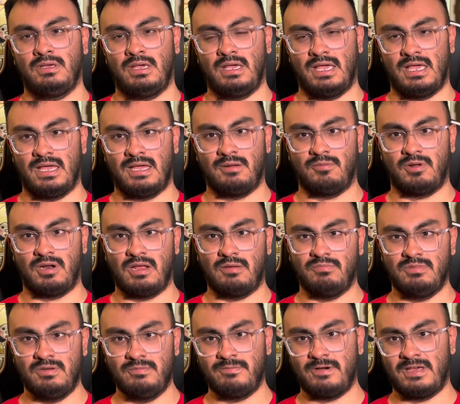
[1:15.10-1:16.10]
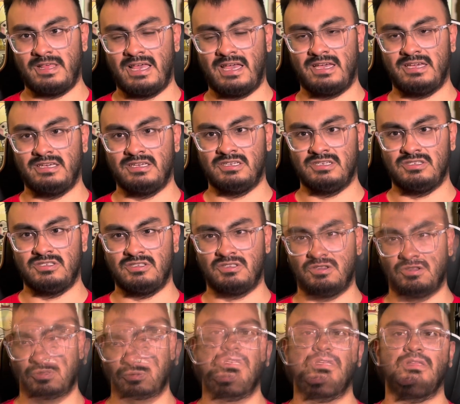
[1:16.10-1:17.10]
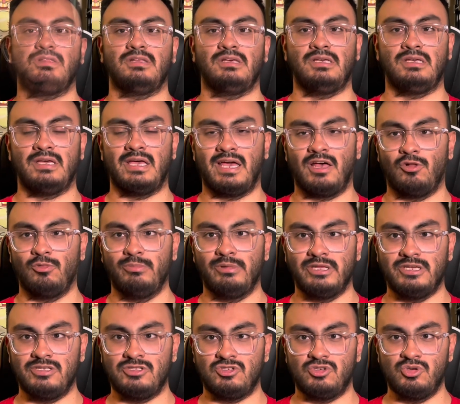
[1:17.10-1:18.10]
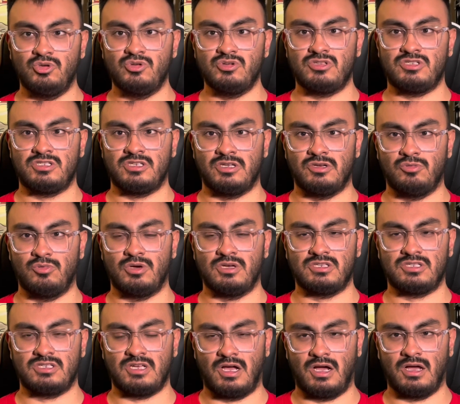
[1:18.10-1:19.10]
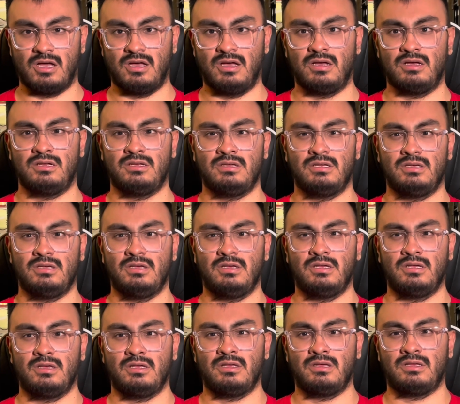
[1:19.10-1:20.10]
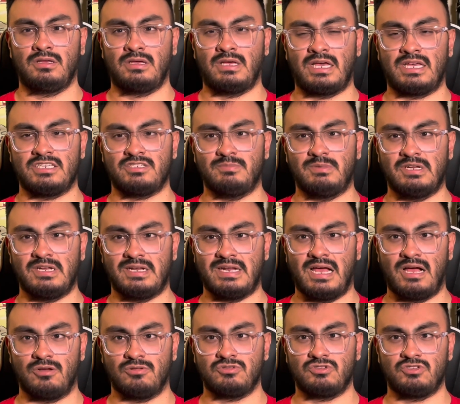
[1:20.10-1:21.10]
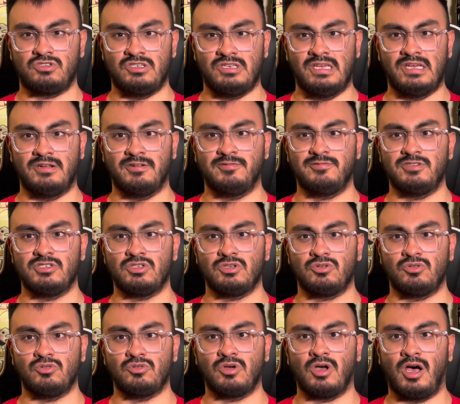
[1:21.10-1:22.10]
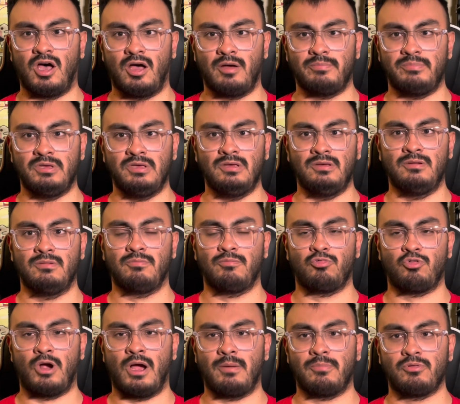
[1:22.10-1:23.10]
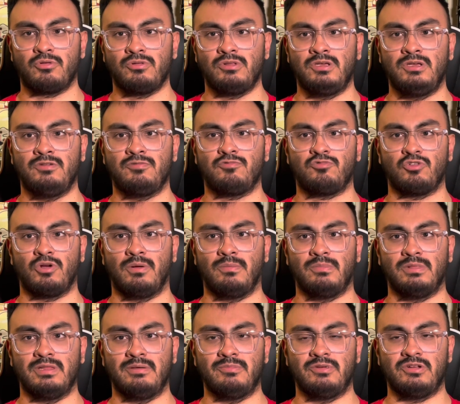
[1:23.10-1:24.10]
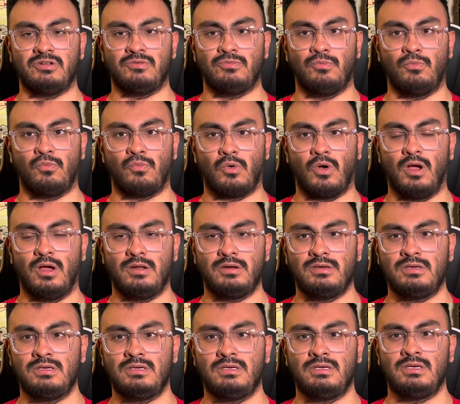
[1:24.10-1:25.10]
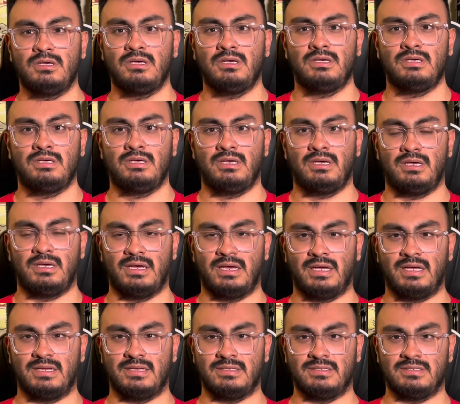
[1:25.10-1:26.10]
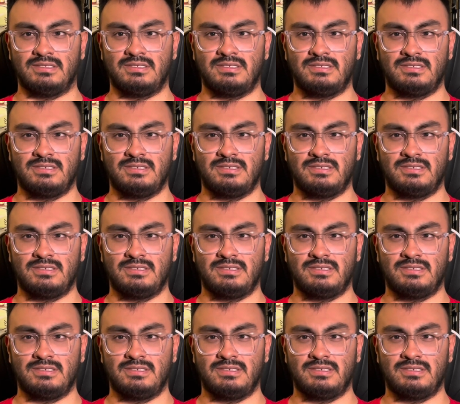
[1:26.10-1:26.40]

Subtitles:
And what I mean by that is, recently Hellblade 2 Senua's Saga has been announced to get a physical copy properly from Limited Run, and